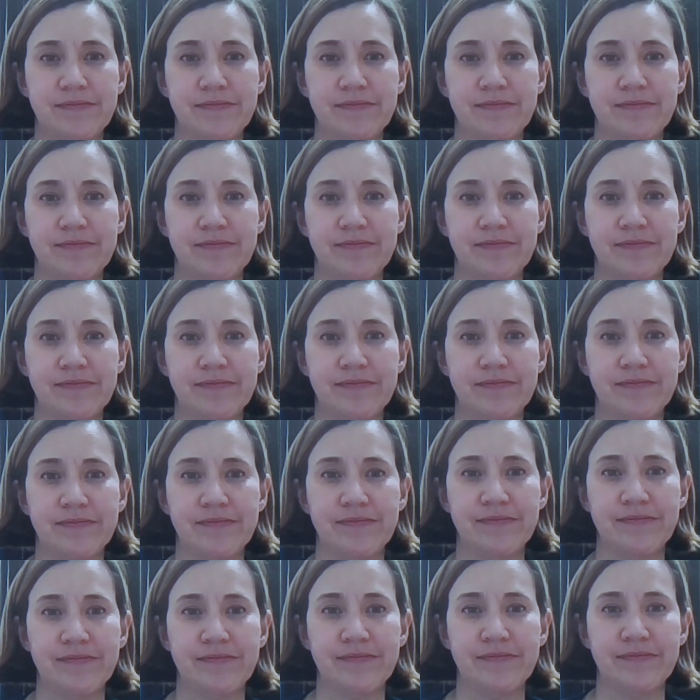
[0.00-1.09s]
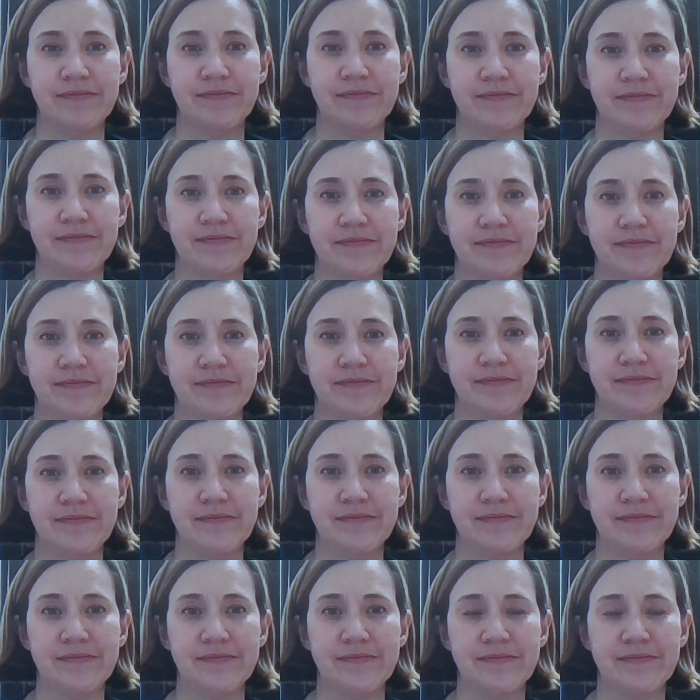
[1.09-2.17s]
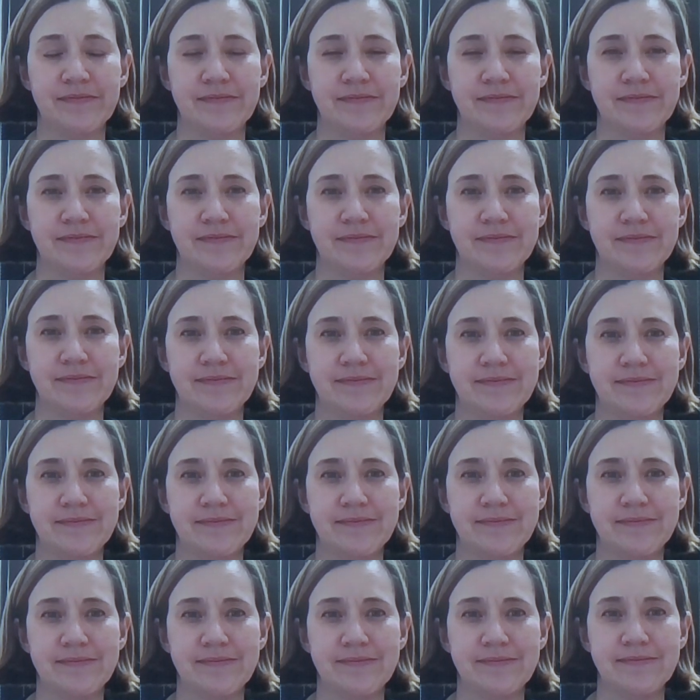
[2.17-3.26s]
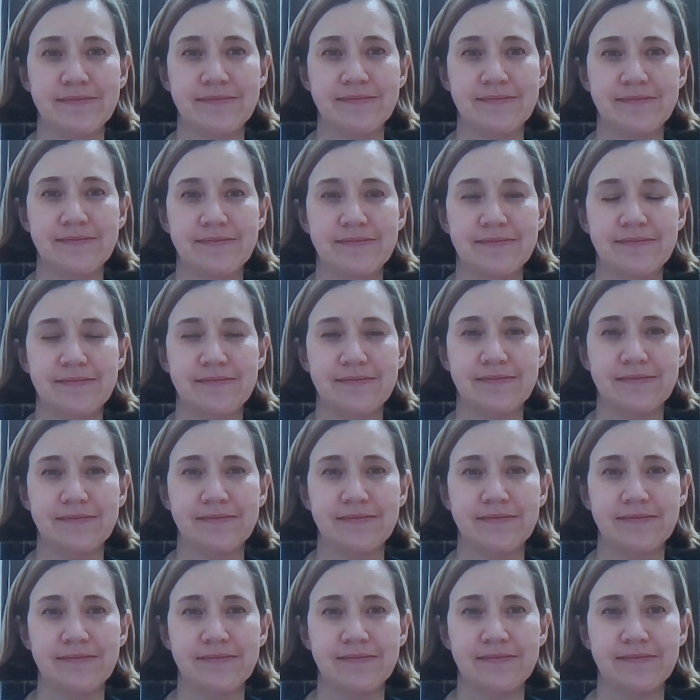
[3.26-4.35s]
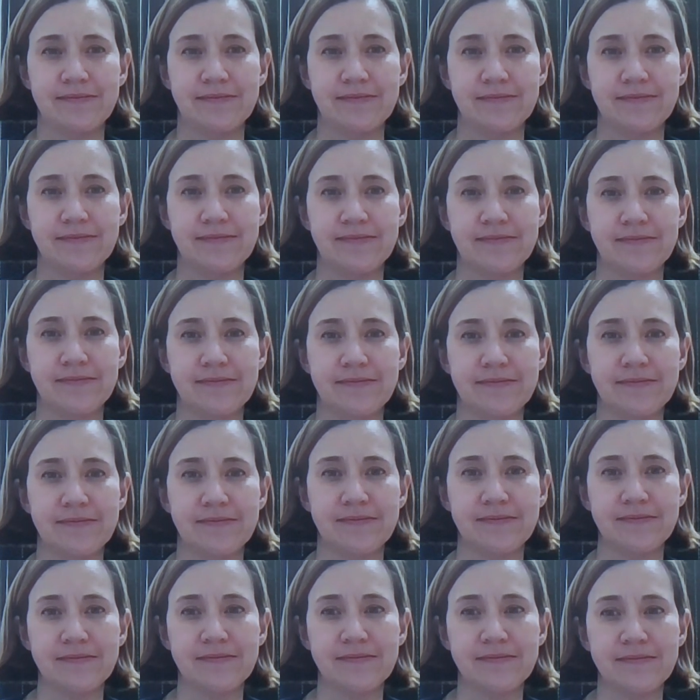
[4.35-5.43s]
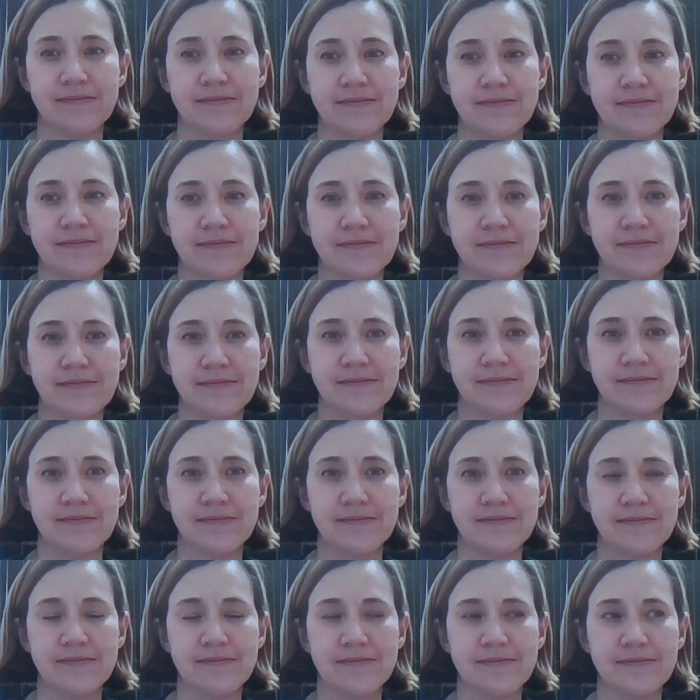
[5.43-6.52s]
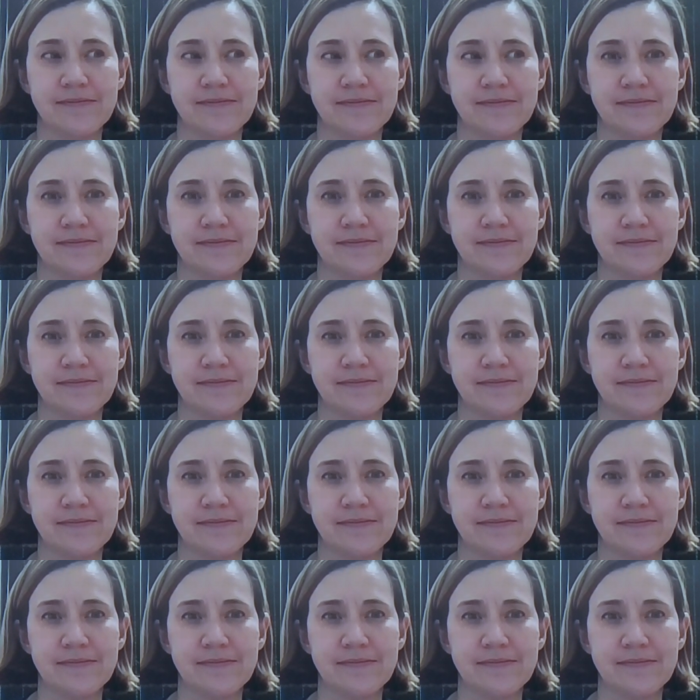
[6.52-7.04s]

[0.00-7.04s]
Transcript: (silent)